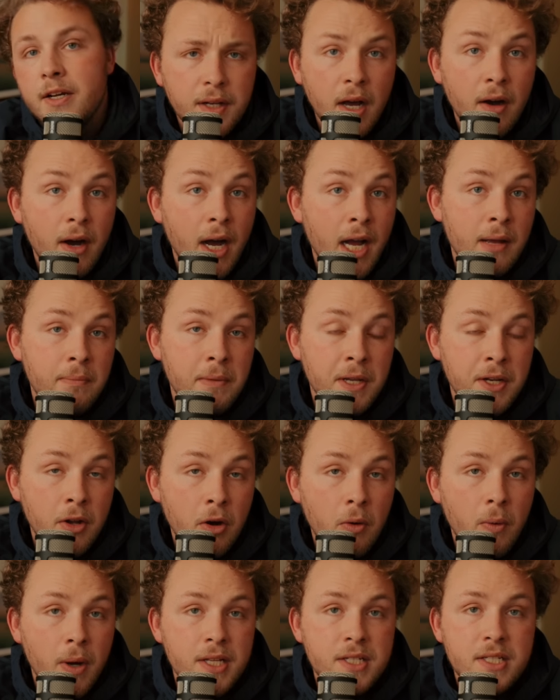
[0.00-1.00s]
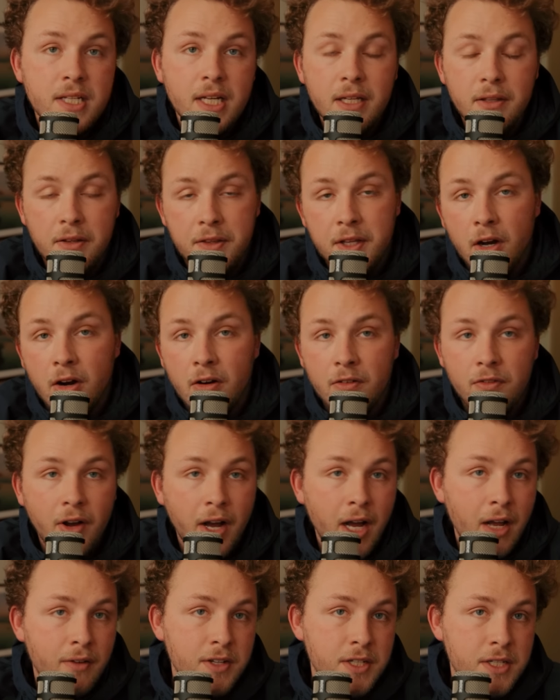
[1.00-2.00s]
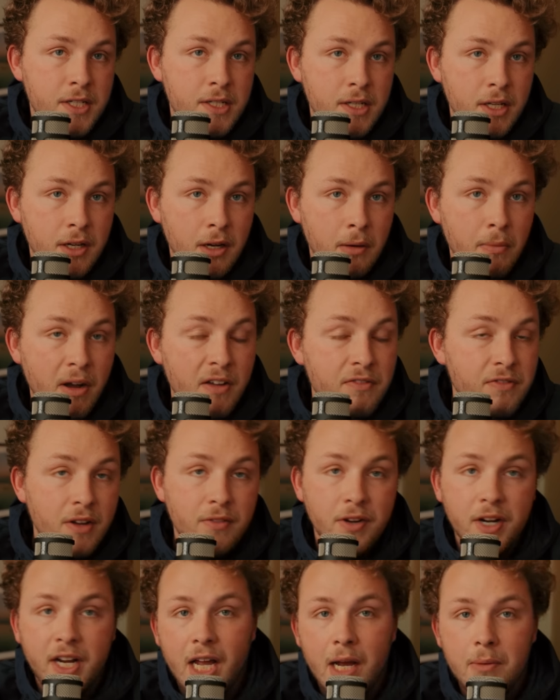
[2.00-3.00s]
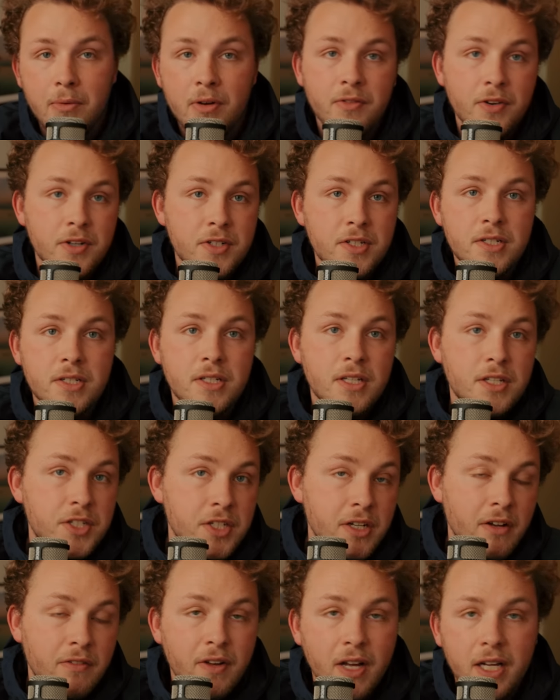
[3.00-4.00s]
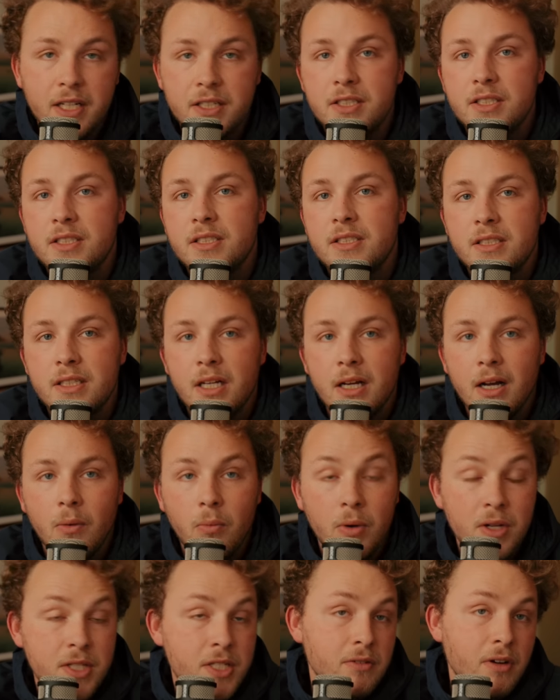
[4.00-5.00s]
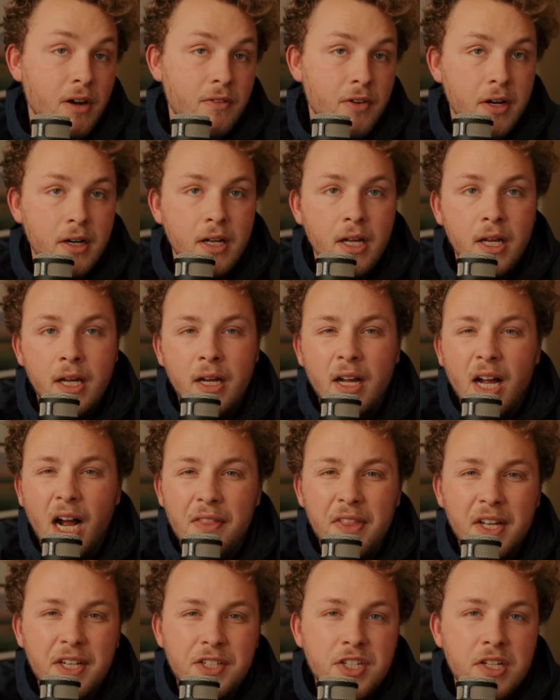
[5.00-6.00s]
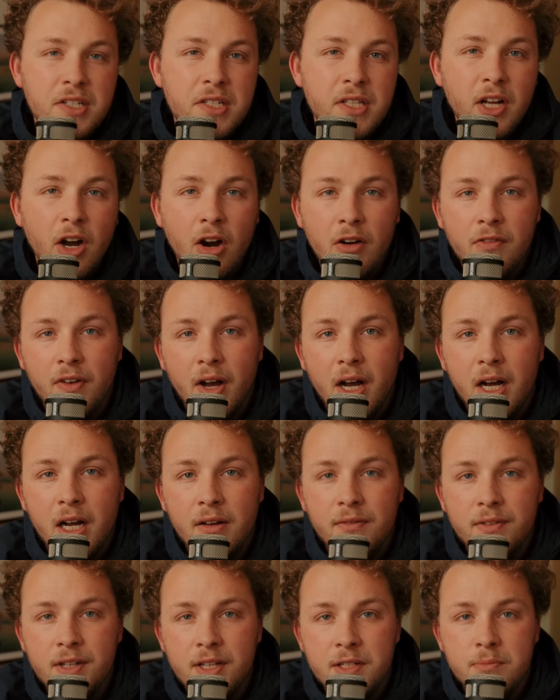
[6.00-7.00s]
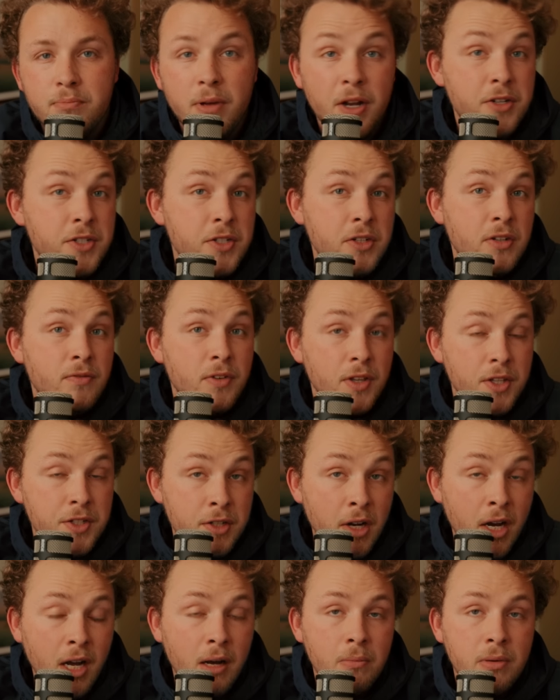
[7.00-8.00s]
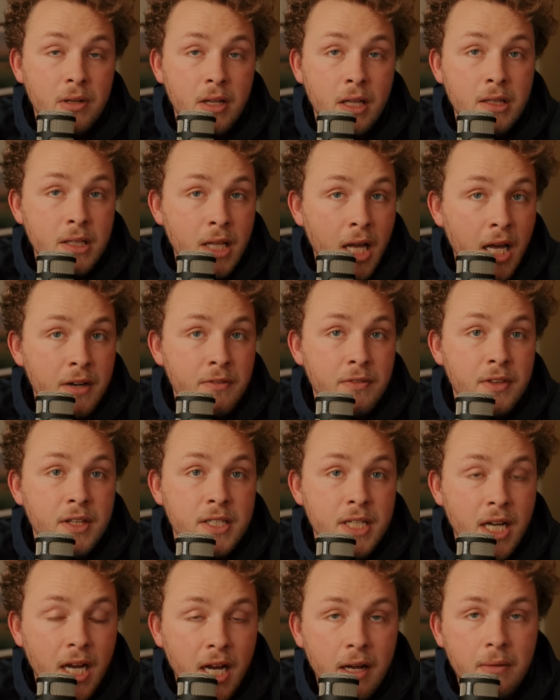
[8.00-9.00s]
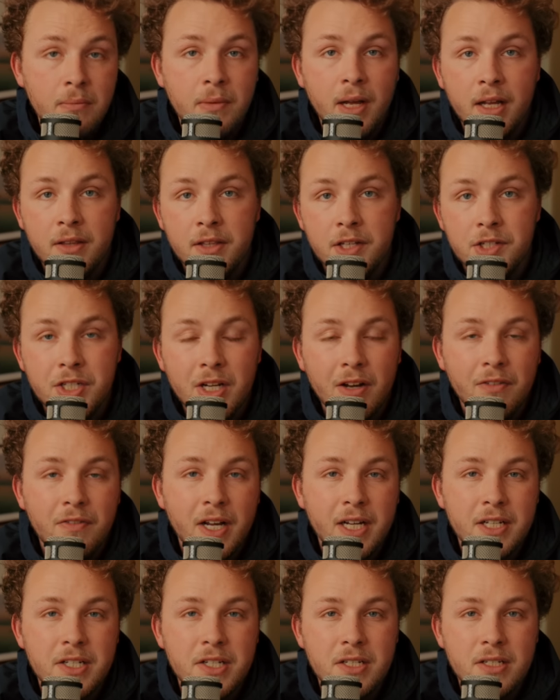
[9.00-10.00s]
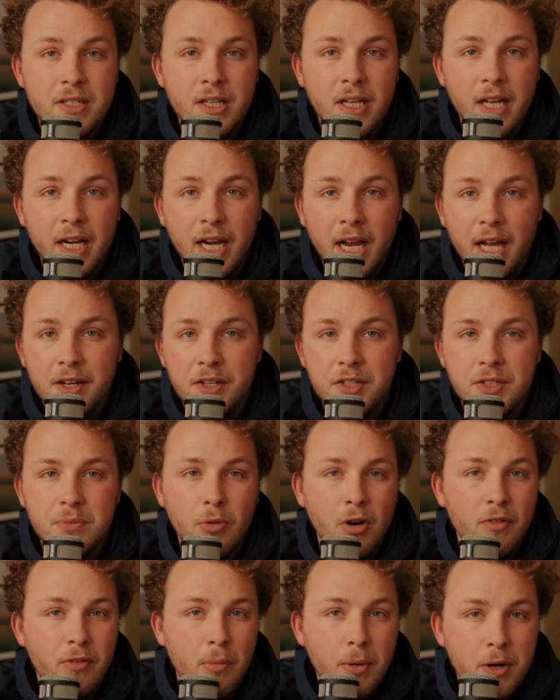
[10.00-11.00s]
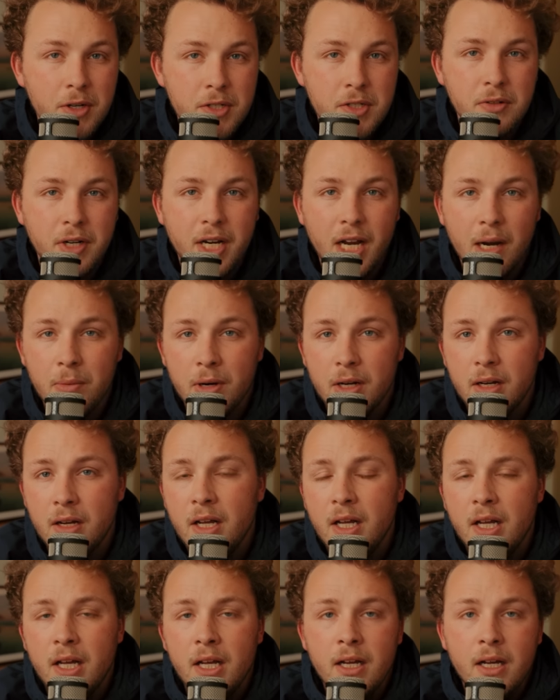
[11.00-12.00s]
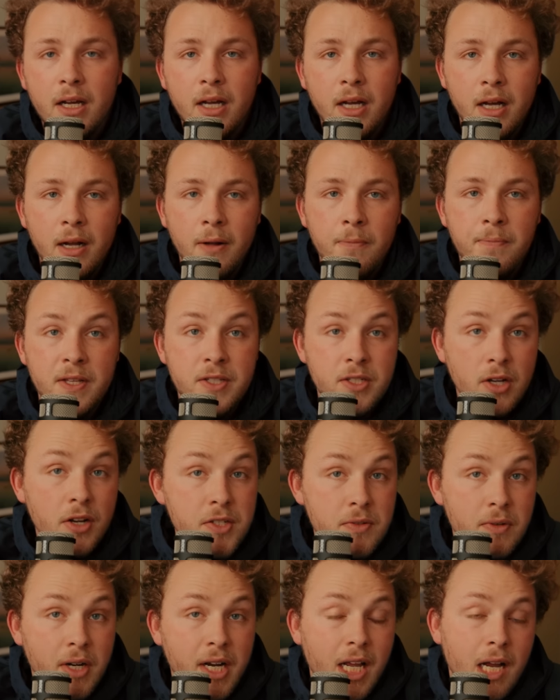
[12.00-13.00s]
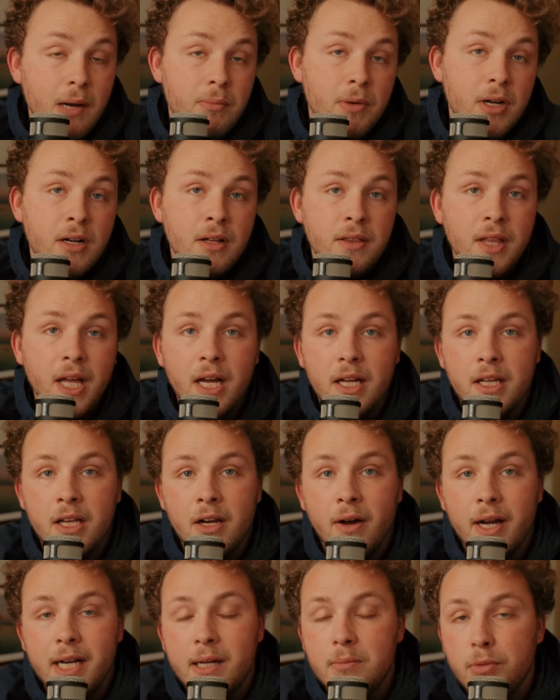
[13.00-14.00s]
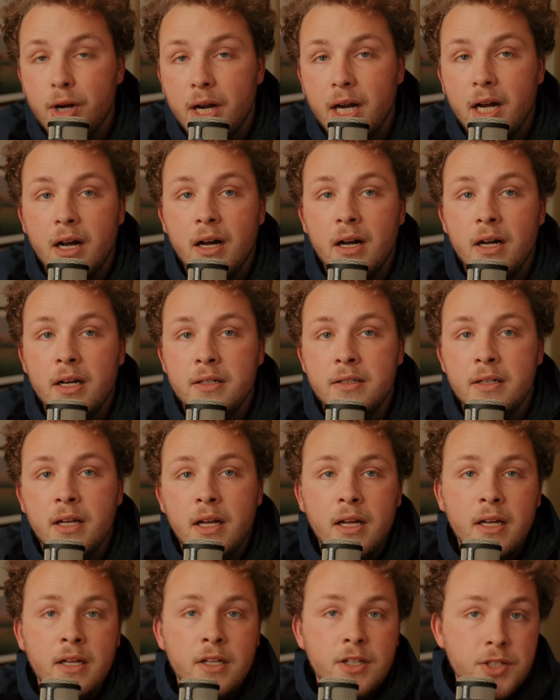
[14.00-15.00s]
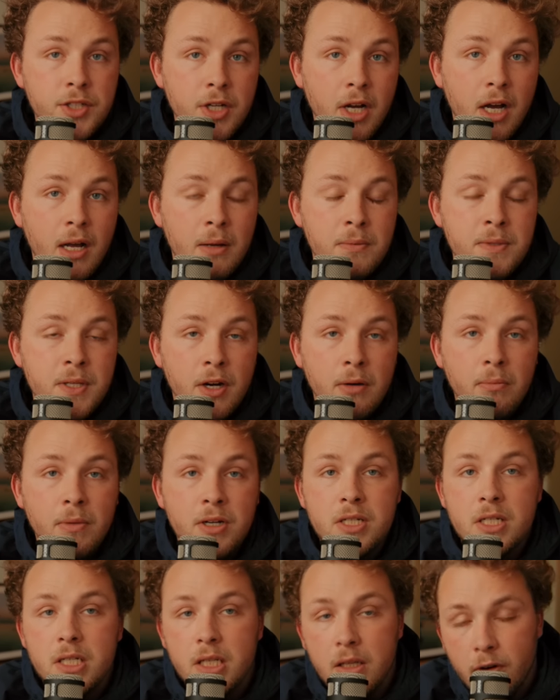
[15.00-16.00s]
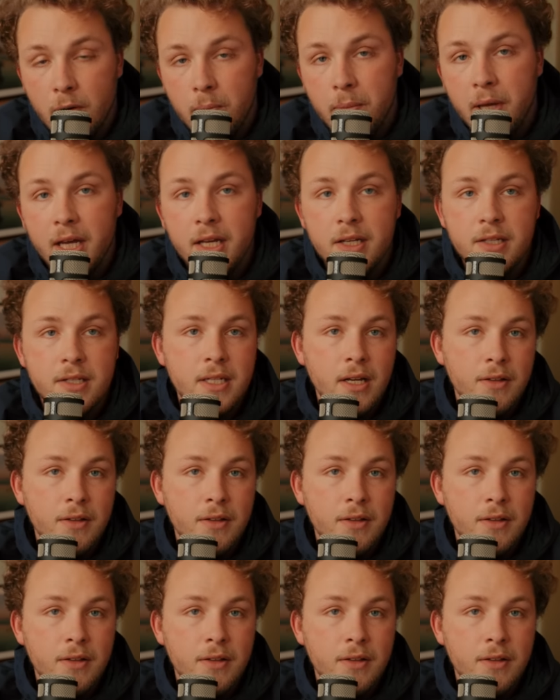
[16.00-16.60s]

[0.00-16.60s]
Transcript: Now, I am in no way saying that the R five is, you know, my favorite camera versus the G F X uh, whatsoever. I think just the R five is better suited for the job a lot of the time. And the G F X, again, is more of a personal camera. Um, it's also a camera that, you know, I can bring on jobs that are much slower paced.